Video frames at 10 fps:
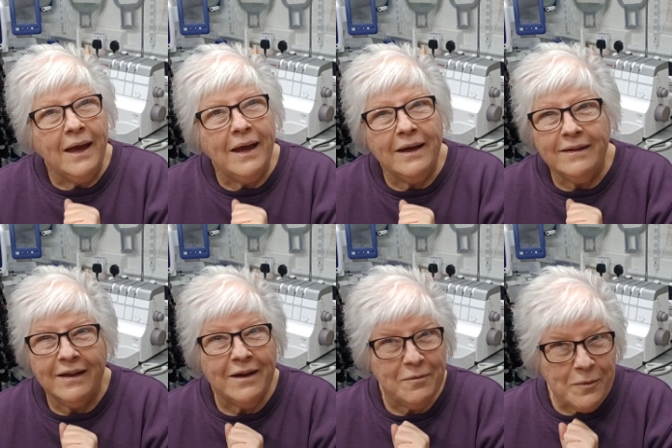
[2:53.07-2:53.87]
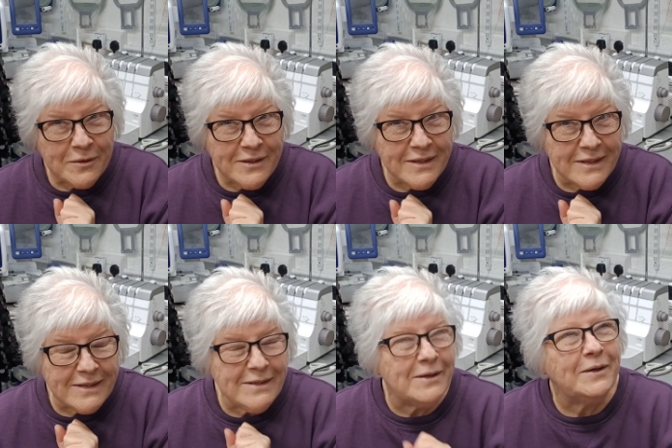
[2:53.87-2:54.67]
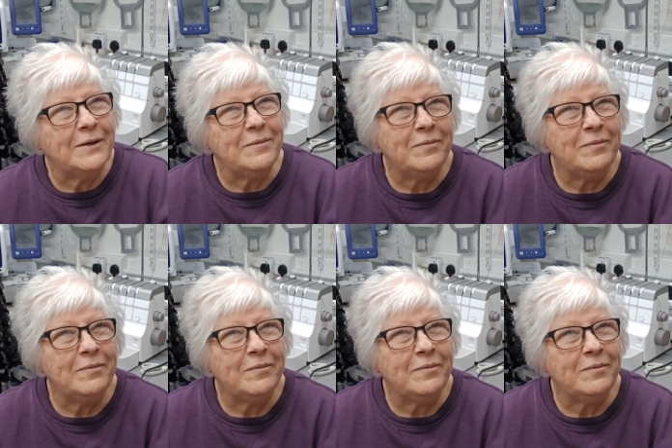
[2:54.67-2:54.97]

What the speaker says: And I have watched it this time